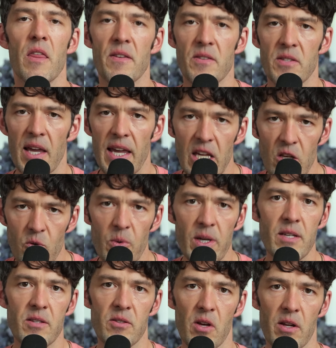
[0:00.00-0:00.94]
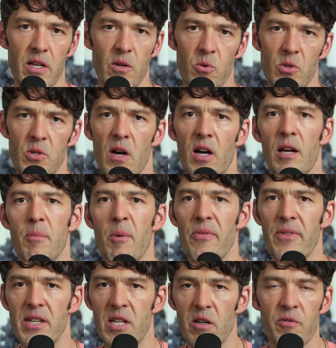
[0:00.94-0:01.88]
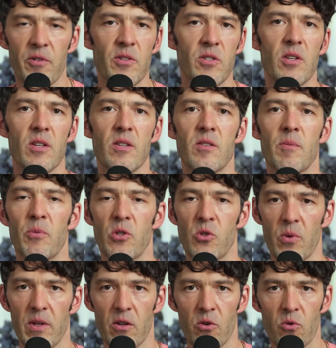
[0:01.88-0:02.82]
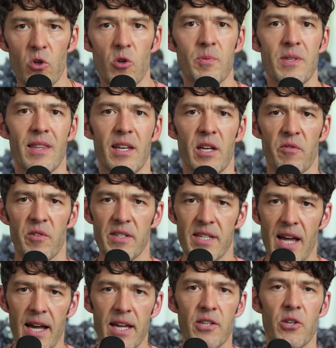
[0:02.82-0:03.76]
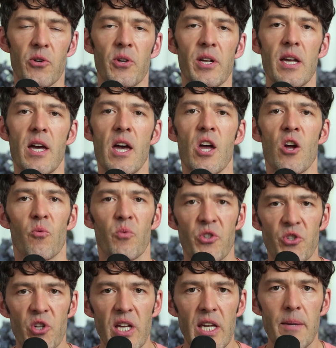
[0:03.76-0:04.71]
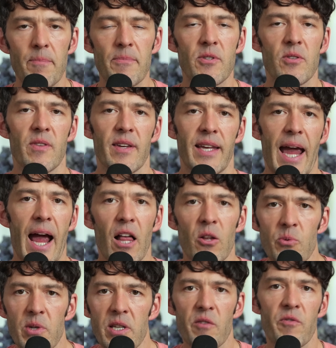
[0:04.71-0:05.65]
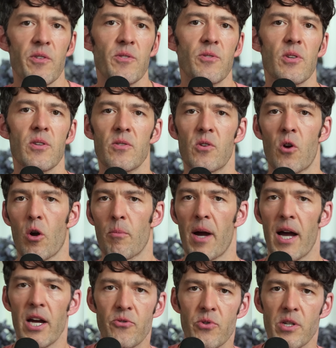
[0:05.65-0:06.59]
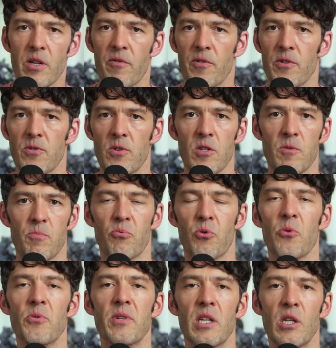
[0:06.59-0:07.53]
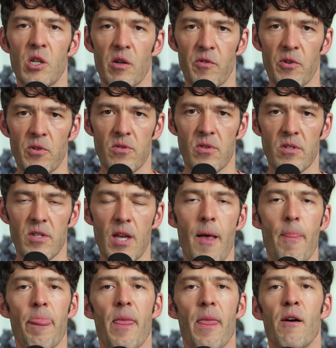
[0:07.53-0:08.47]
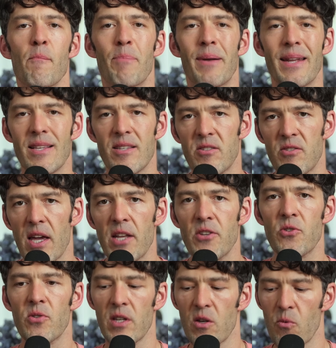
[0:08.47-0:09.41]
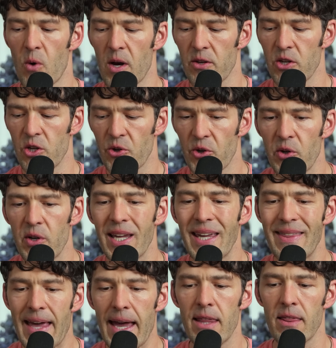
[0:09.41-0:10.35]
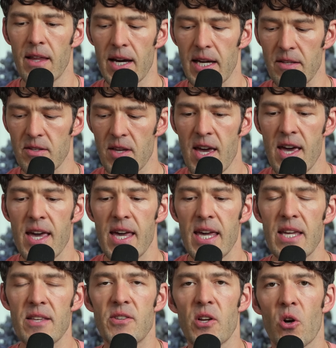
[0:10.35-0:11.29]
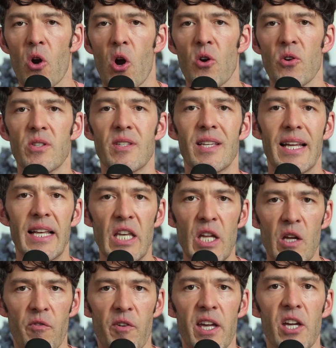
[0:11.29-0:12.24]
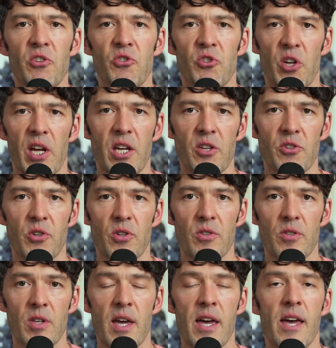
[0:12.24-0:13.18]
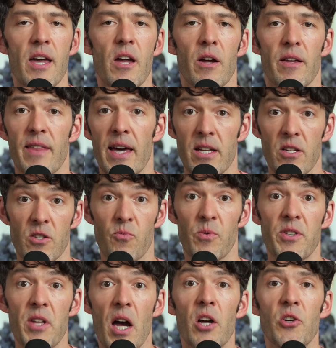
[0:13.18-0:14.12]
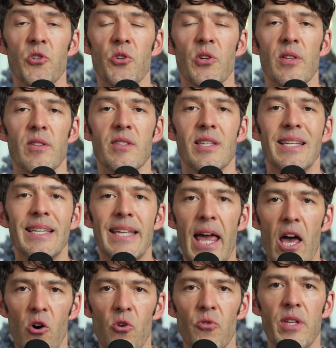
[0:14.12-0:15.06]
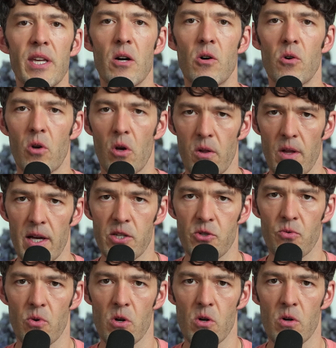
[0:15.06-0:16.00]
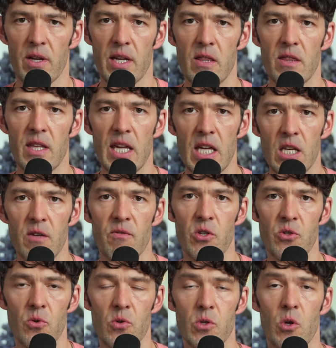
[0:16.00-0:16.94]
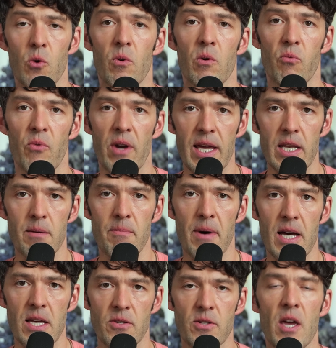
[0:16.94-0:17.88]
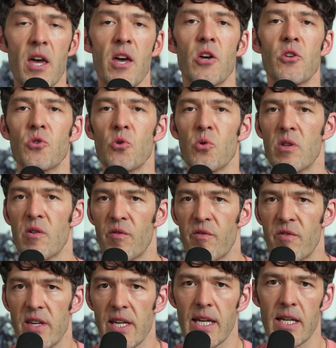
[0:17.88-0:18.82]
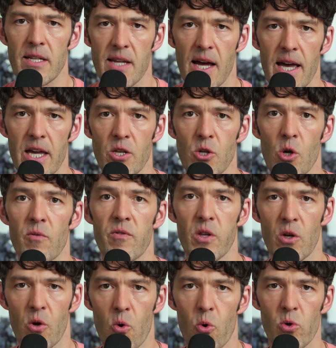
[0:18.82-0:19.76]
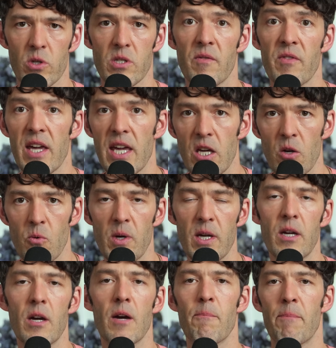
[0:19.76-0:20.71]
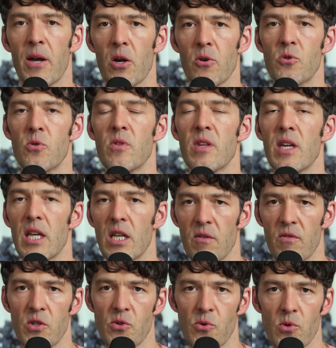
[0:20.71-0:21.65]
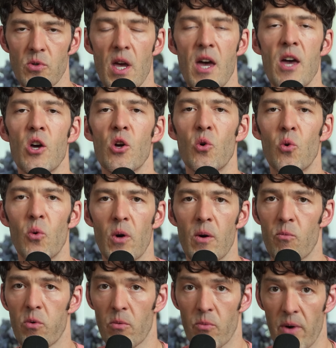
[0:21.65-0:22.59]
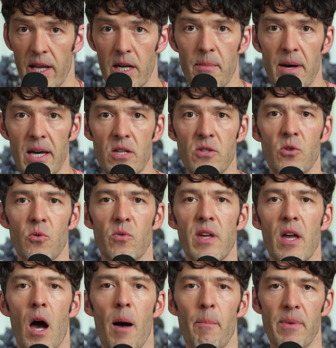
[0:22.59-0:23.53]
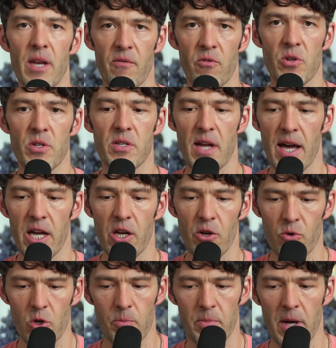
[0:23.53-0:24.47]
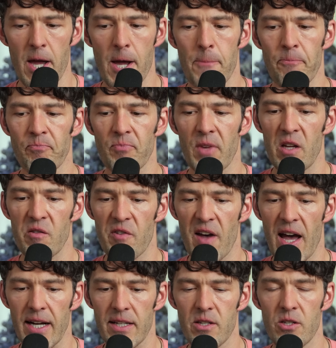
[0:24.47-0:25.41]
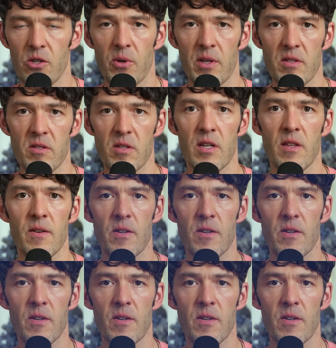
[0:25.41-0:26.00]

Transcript: this 8-week study. We'll talk about the differences between the groups and the different dietary regimes, the calorie differences, carbohydrate differences, protein differences. But essentially what you're hearing in the headlines is there are significant changes, that is reductions in LDL cholesterol in the individuals who were randomized to the vegan diet over the course of the 8-week compared to the individuals who were randomized to the omnivorous diet group. In fact, you can see